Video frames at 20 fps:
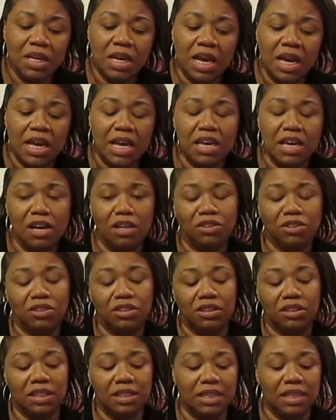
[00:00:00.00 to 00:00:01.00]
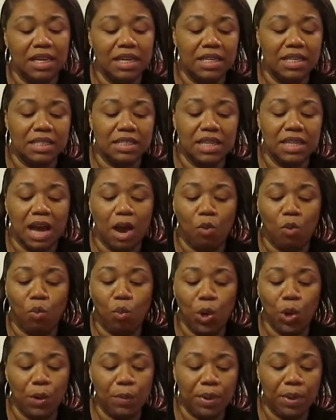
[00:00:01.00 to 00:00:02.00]
he also said that he's not
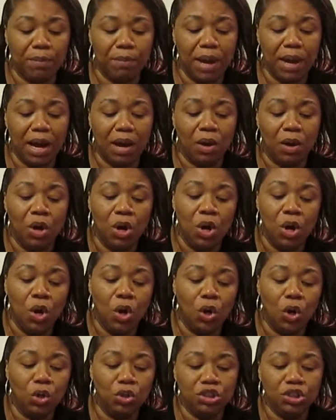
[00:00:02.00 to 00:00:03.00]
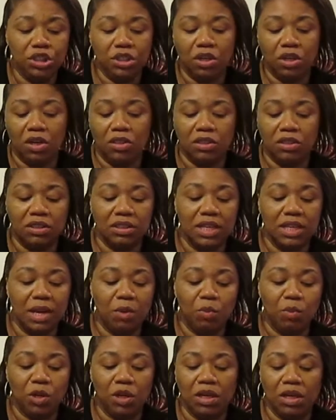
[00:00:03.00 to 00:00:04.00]
worried about who she goes to date
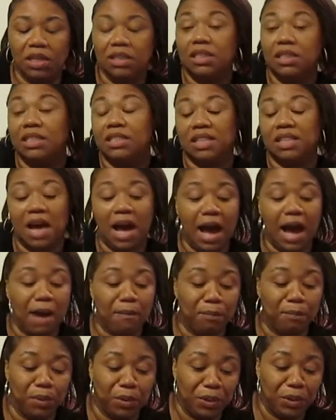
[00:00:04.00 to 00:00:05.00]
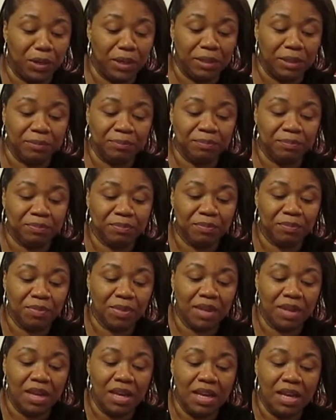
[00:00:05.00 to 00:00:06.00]
with because he's a hot boy.
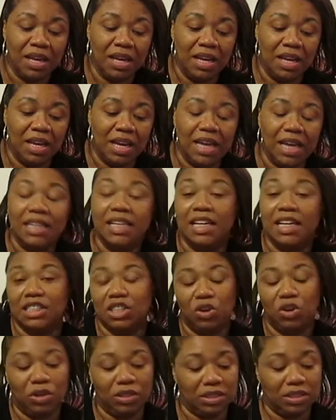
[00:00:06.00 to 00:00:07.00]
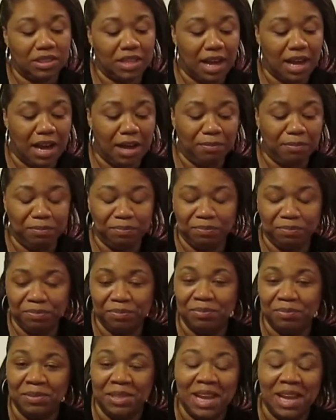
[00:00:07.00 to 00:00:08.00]
That's hard to top.
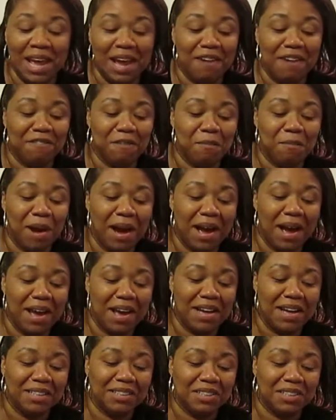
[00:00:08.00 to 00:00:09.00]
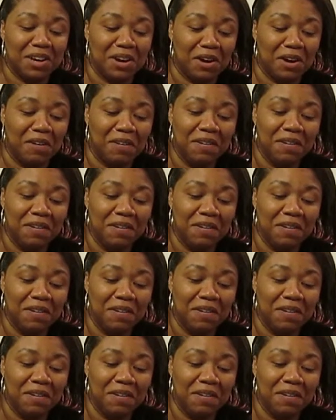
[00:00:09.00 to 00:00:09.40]
Laughing my ass off.